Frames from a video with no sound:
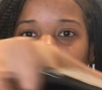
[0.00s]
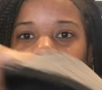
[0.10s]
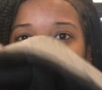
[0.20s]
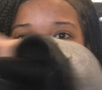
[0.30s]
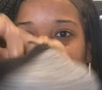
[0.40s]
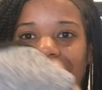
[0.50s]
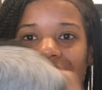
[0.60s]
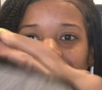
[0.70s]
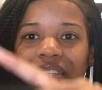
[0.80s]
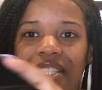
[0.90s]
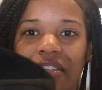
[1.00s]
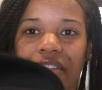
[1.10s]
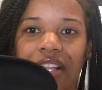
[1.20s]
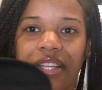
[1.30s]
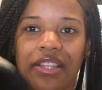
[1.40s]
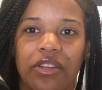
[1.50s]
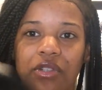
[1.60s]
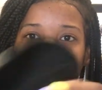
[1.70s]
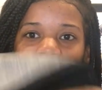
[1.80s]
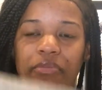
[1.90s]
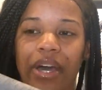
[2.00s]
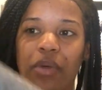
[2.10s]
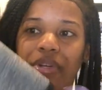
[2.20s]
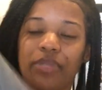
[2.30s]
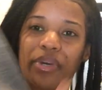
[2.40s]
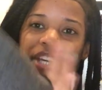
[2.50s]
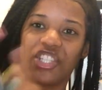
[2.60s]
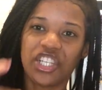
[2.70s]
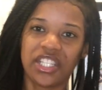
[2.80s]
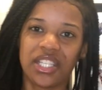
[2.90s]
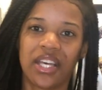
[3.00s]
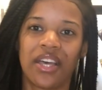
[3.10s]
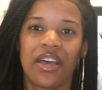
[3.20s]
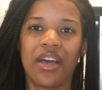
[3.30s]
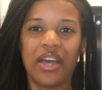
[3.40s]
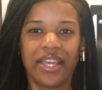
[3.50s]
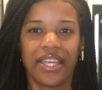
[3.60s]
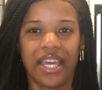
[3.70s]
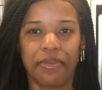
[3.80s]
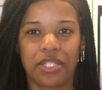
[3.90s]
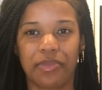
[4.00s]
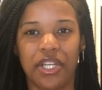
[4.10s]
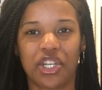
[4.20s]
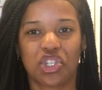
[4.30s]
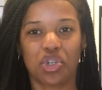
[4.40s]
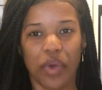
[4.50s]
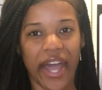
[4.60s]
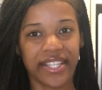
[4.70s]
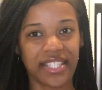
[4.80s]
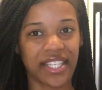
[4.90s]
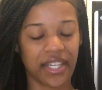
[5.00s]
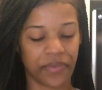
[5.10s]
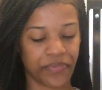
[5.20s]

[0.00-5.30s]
like not even steel, they're like the little soft metal ones, but it just keeps me contracted.